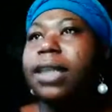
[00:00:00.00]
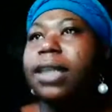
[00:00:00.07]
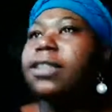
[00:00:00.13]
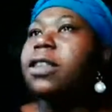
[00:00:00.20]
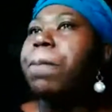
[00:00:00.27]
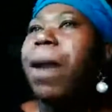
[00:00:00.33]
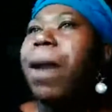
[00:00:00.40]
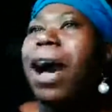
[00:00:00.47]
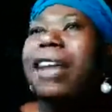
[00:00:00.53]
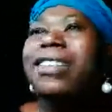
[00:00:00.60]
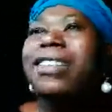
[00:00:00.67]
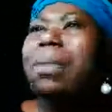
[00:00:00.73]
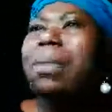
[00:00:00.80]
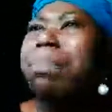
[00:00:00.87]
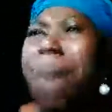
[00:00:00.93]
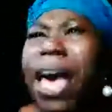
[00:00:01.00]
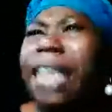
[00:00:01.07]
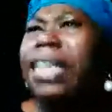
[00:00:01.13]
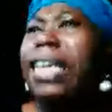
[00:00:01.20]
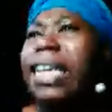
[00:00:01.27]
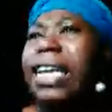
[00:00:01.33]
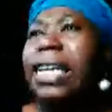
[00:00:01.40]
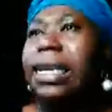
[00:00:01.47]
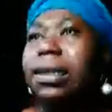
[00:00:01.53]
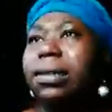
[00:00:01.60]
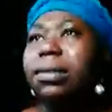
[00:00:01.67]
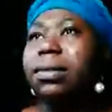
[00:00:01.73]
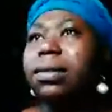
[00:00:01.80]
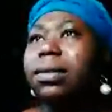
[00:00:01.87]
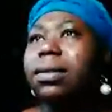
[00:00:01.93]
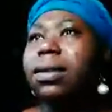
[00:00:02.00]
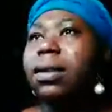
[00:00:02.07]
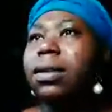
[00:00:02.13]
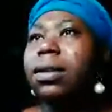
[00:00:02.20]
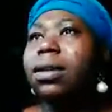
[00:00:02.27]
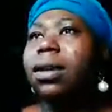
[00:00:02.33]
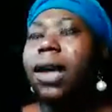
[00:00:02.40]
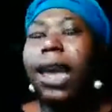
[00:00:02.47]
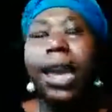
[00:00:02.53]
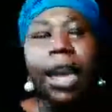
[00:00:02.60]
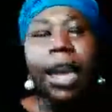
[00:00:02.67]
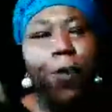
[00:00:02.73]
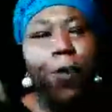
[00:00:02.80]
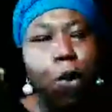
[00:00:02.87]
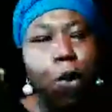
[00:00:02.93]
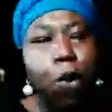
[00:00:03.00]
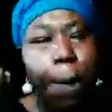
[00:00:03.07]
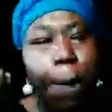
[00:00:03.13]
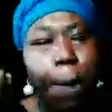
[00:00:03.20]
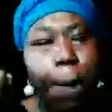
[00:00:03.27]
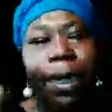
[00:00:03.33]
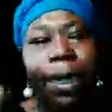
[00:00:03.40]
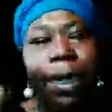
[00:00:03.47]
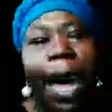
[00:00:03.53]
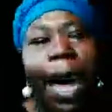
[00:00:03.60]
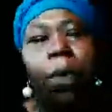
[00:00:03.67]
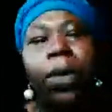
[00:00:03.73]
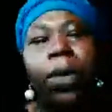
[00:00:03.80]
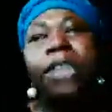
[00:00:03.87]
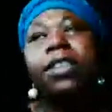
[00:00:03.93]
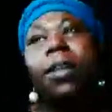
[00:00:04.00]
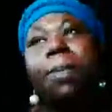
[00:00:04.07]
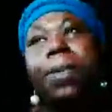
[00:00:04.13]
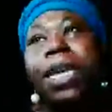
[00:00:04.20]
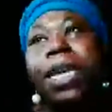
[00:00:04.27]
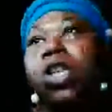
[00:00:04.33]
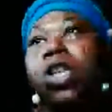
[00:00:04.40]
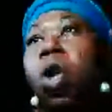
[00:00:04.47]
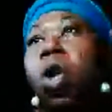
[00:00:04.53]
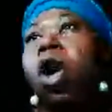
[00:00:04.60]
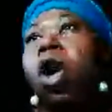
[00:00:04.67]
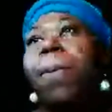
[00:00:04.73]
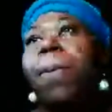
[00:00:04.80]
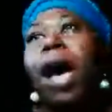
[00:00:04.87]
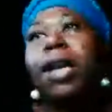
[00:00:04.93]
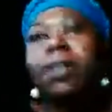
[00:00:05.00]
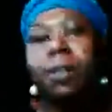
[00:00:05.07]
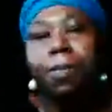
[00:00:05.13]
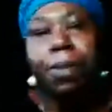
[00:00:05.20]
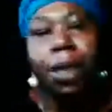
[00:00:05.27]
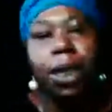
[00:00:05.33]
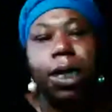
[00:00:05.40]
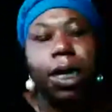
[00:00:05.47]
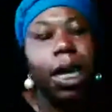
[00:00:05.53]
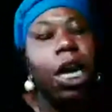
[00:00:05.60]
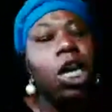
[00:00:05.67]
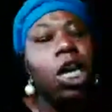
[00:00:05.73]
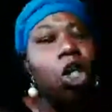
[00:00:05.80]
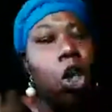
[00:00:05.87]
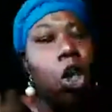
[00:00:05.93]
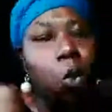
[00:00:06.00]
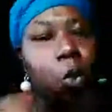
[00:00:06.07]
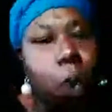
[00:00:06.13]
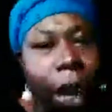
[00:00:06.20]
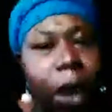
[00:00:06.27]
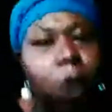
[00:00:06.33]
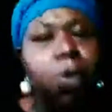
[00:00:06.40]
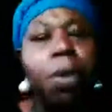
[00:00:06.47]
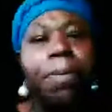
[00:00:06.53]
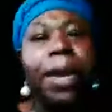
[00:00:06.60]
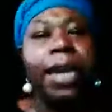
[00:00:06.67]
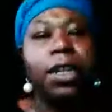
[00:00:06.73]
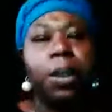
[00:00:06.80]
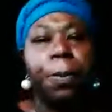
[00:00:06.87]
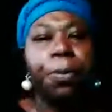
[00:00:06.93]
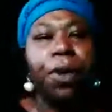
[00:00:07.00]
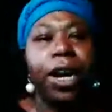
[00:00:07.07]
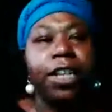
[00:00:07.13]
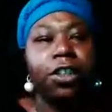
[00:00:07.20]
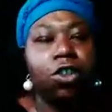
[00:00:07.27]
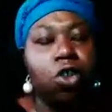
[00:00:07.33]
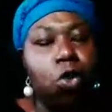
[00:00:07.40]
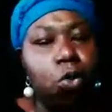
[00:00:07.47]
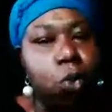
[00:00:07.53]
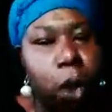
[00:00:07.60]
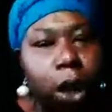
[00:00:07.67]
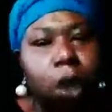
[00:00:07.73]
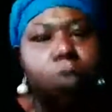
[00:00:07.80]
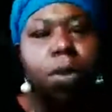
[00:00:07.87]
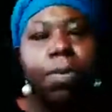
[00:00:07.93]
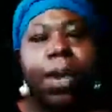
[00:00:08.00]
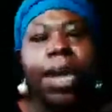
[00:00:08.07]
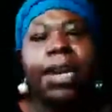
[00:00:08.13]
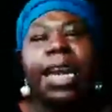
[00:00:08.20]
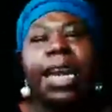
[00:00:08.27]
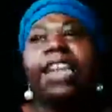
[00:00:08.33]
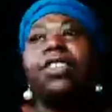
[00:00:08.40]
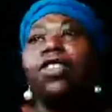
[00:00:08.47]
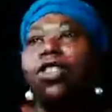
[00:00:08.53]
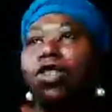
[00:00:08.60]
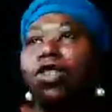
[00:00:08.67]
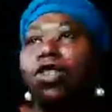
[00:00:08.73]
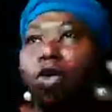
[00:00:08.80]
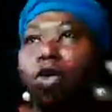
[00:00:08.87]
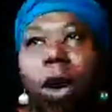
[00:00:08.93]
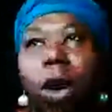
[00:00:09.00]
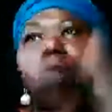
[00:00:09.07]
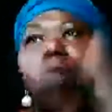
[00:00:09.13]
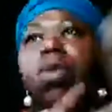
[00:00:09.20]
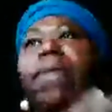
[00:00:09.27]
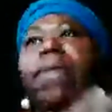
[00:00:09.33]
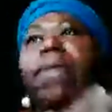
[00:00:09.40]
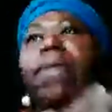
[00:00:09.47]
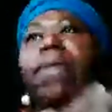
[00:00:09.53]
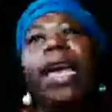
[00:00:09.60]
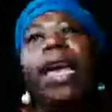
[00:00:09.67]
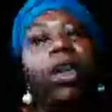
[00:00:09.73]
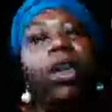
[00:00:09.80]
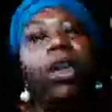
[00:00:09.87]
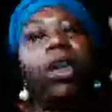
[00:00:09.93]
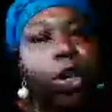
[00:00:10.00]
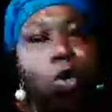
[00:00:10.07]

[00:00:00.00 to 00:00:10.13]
It's a possibility. And if you keep allowing it to be your possibility, you will remain depressed. You will remain anxious. You will remain angry.